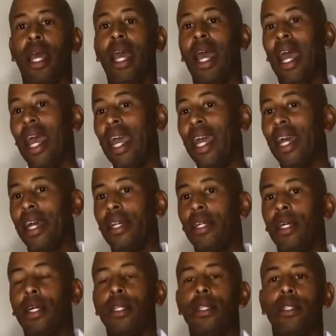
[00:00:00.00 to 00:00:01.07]
And
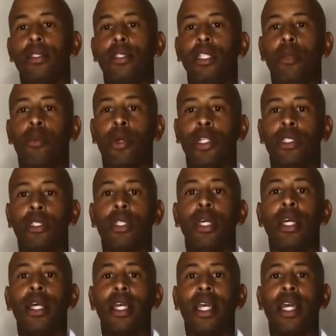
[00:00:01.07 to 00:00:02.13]
the CPRIS
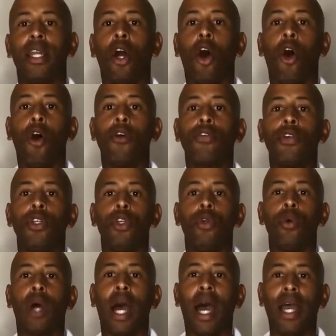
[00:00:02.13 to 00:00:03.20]
can offer
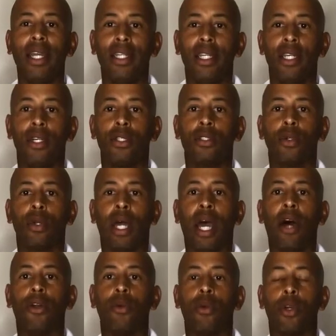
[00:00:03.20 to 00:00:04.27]
you ideas on
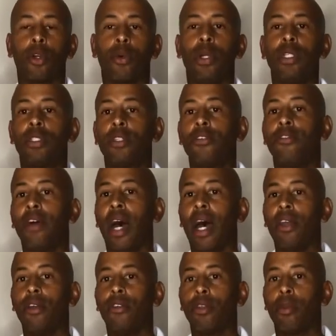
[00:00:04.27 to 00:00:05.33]
how to increase the
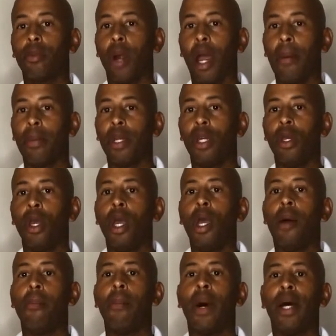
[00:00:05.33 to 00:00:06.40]
value of the property
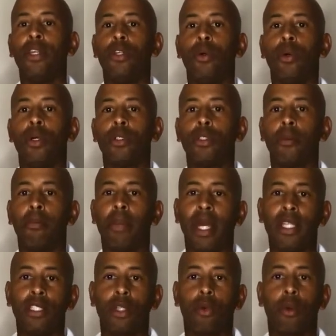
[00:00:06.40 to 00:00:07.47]
by doing some
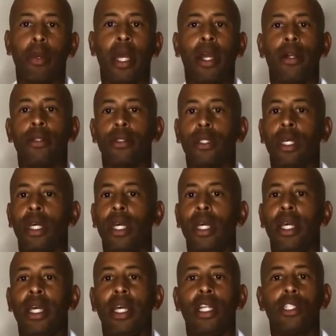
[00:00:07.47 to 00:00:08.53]
basic repairs.
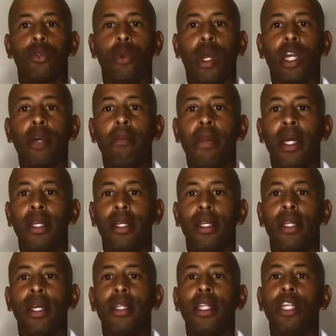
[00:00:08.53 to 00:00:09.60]
It is
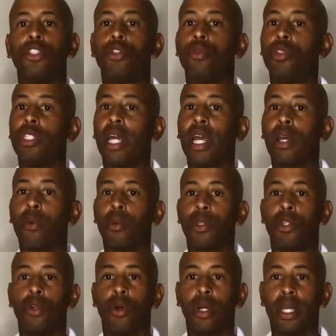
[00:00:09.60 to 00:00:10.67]
recommended that you check with
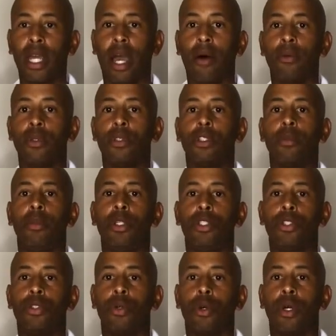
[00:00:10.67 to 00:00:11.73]
your accountant to be
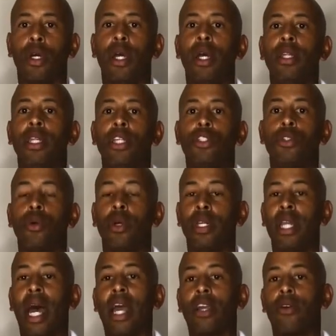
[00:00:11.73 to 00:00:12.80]
sure that you are
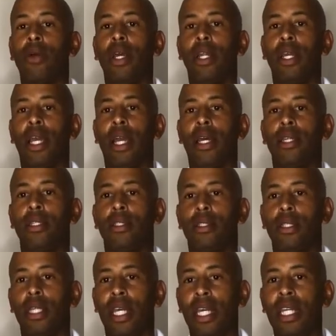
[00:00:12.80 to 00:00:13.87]
not creating
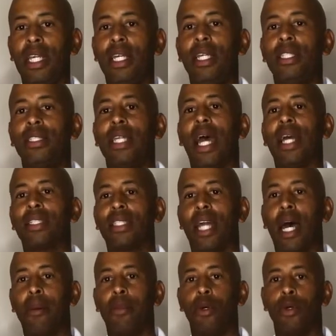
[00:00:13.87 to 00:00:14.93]
any tax
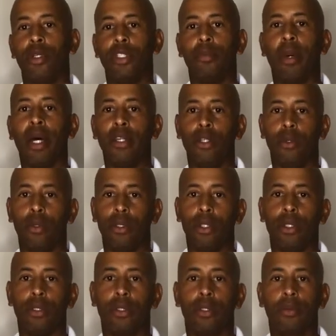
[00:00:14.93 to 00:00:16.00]
liabilities by doing
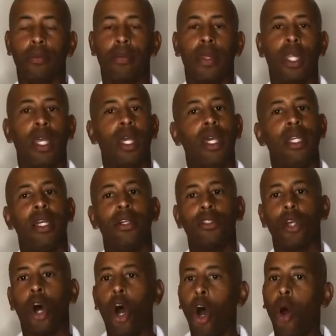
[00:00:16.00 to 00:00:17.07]
this. Now, it's
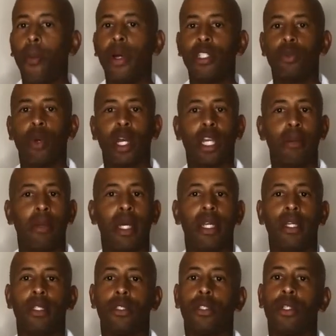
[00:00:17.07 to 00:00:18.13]
always
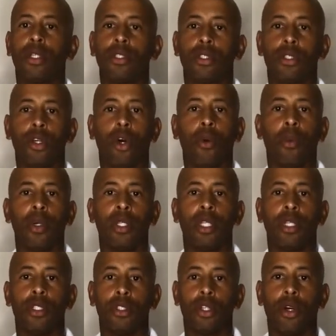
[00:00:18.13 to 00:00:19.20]
recommended to consult with an
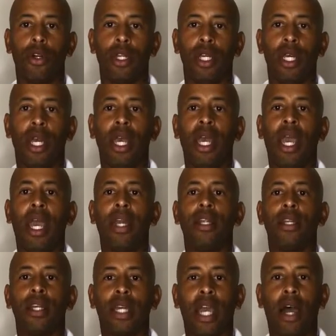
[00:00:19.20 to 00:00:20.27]
attorney and
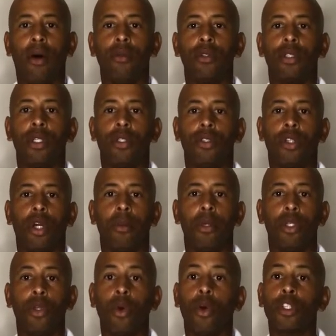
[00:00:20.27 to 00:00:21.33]
an accountant to
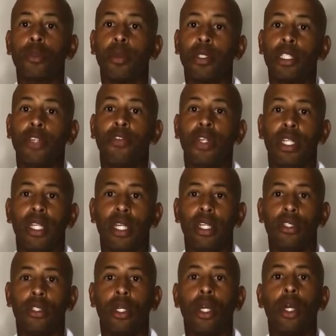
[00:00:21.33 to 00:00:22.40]
determine your specific
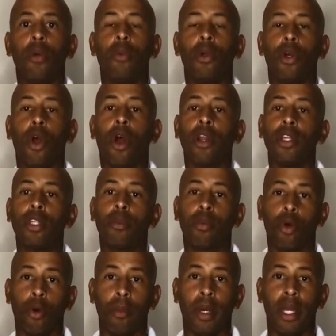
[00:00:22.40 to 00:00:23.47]
needs regarding the
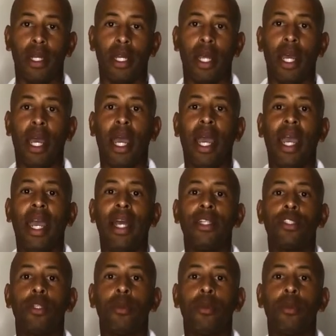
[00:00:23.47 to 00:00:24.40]
probate and to be